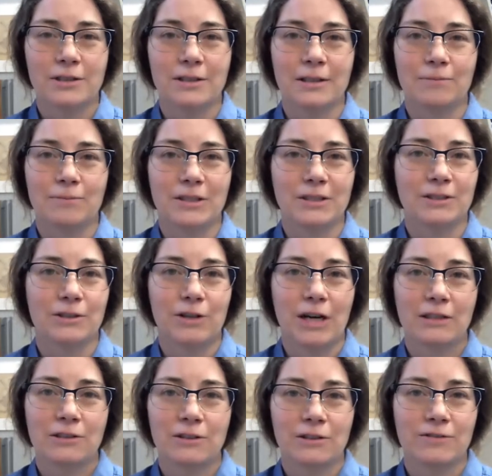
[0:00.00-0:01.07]
and I'm the
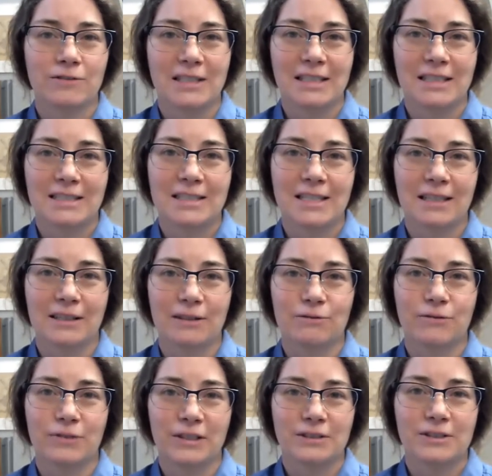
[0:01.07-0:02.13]
director of the Nantucket
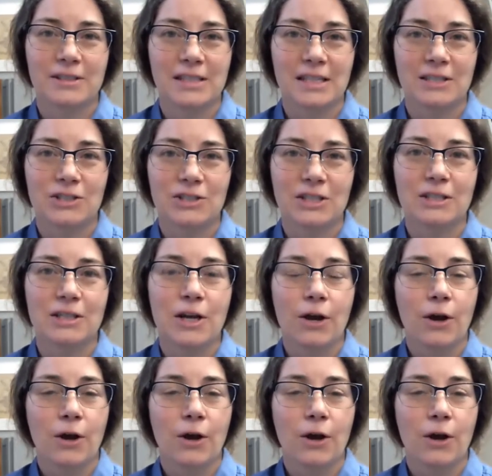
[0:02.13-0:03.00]
Field Station.